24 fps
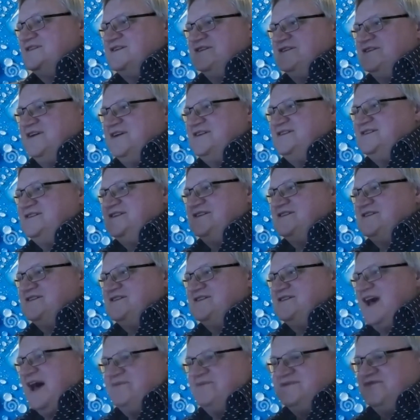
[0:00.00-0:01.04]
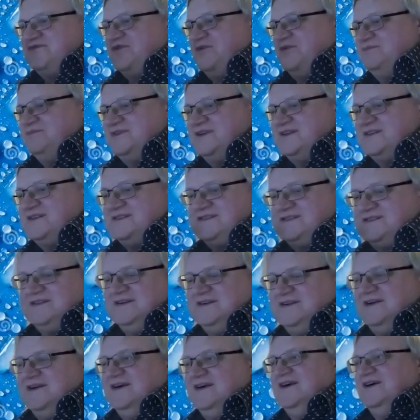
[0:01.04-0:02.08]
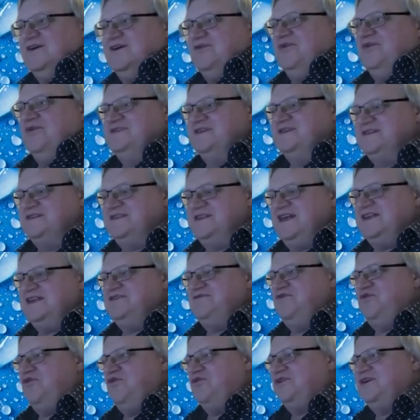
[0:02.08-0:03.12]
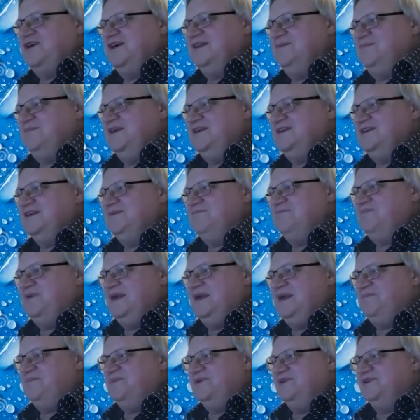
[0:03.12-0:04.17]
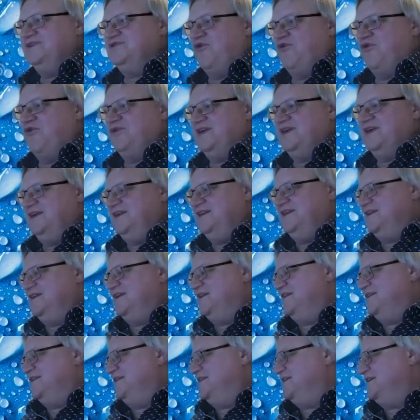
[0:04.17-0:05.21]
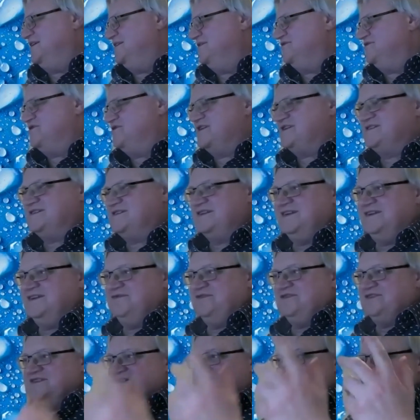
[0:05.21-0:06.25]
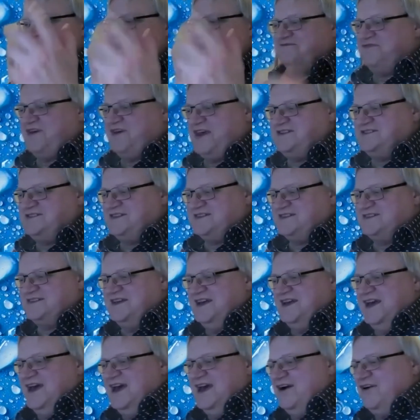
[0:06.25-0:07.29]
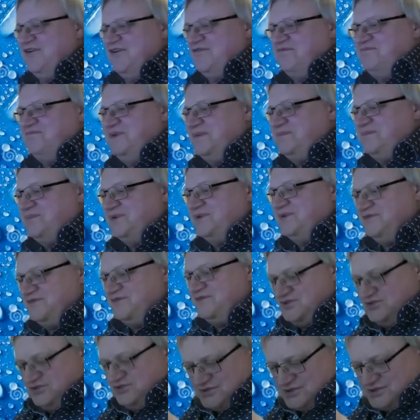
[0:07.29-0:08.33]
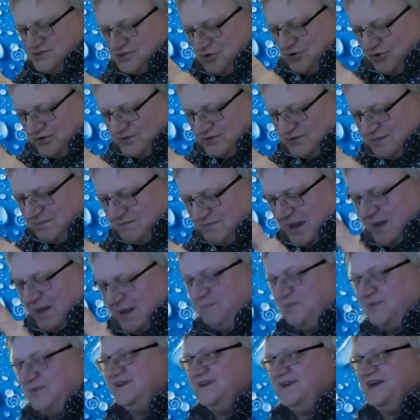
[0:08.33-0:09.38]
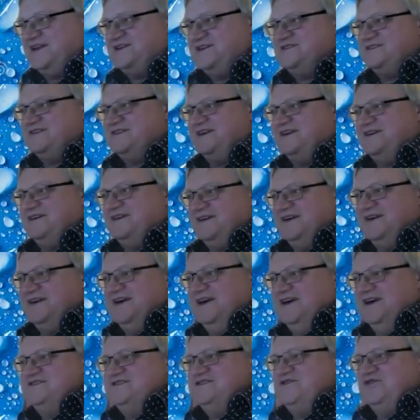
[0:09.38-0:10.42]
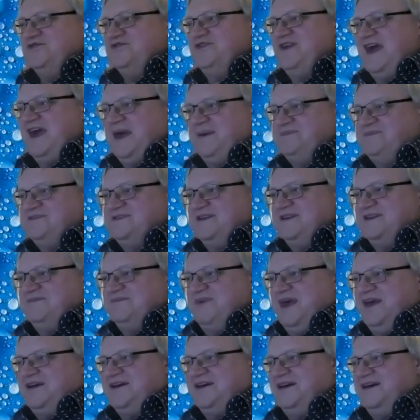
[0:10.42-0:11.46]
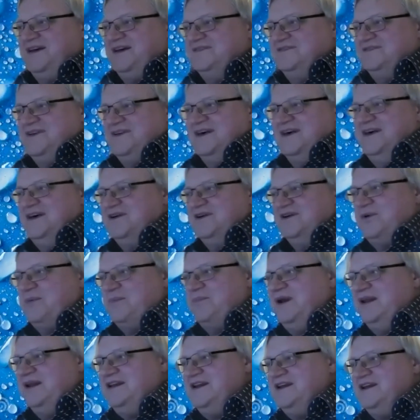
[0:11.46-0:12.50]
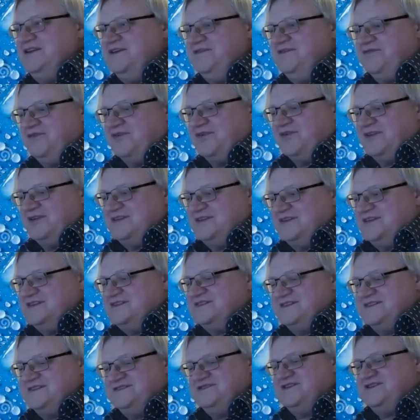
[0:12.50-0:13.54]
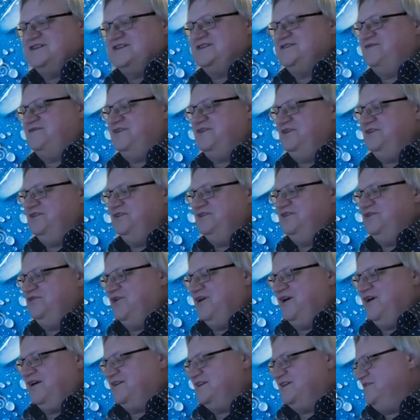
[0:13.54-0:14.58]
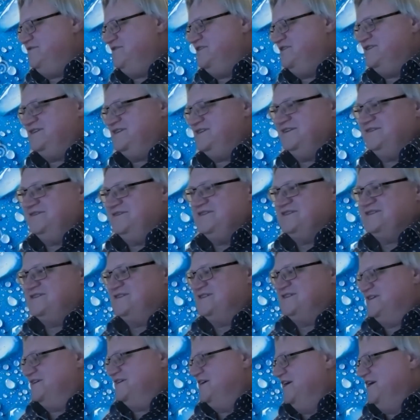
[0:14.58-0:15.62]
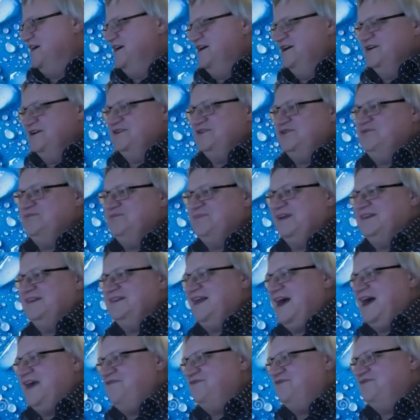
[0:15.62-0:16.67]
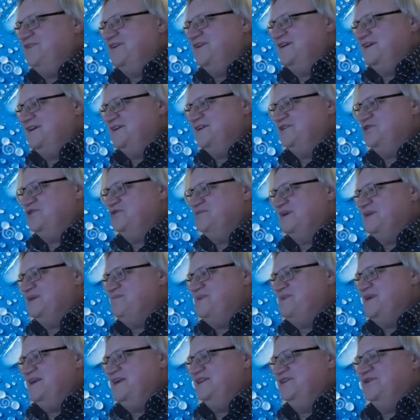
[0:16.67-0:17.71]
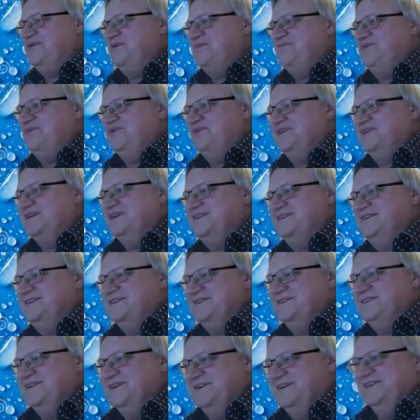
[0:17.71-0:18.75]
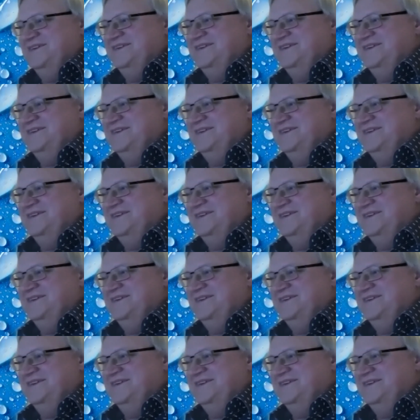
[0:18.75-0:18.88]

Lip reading: The rest comes from all this networking, meeting people, talking, just even seeing faces of people which you saw on the paper, like surnames, and make a completely different. It's just feel your activity with human life, human being component, you know.